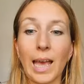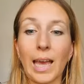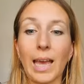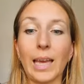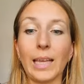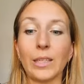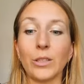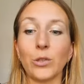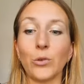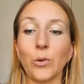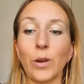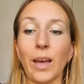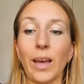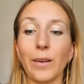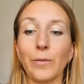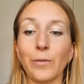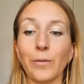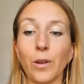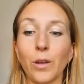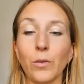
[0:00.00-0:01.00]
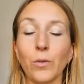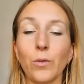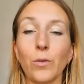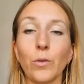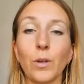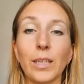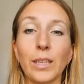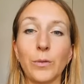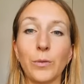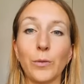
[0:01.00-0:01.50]
and you have not
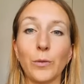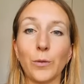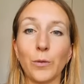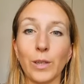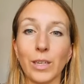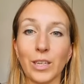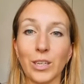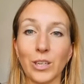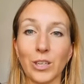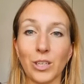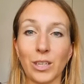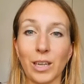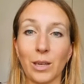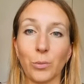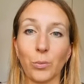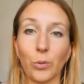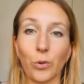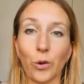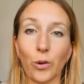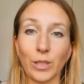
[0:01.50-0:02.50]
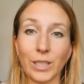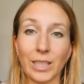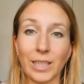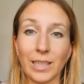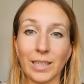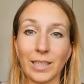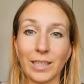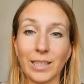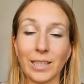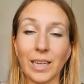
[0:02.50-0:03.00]
fully finished that
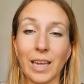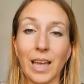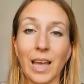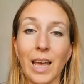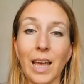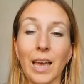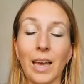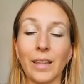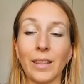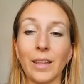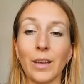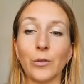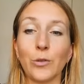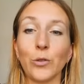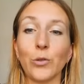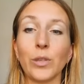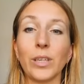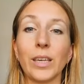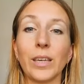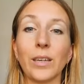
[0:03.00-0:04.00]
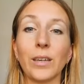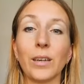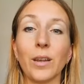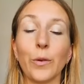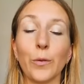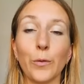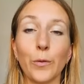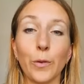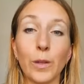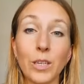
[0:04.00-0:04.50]
process. And now you can
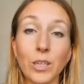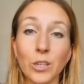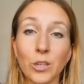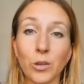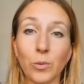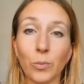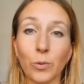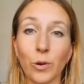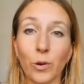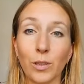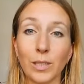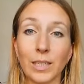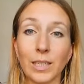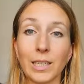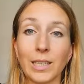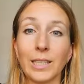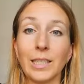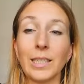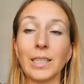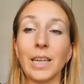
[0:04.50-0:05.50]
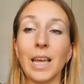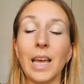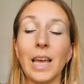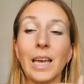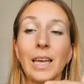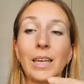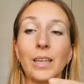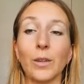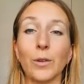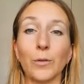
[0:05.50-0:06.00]
finish the process
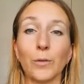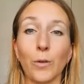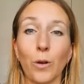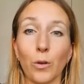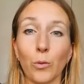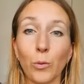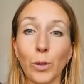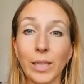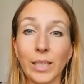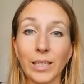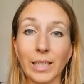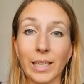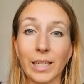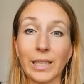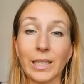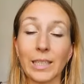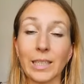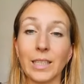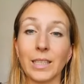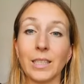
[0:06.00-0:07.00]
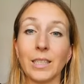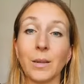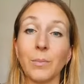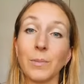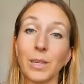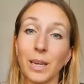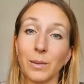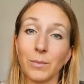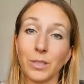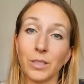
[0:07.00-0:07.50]
in the following days and
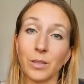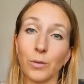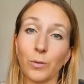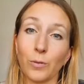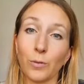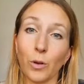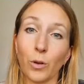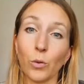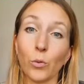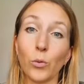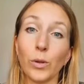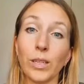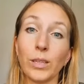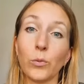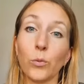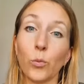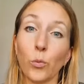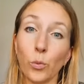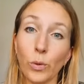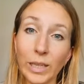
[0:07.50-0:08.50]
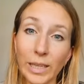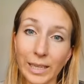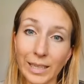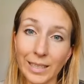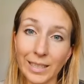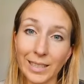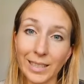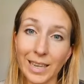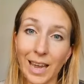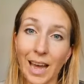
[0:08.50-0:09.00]
sometimes in the following
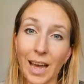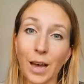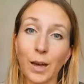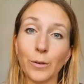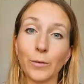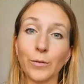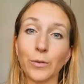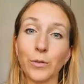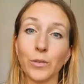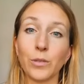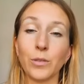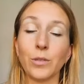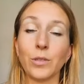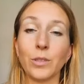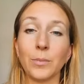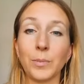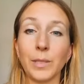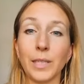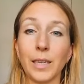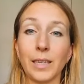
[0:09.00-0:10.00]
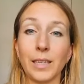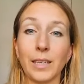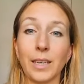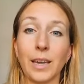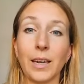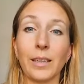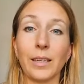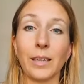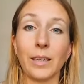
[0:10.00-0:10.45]
weeks after the psychedelic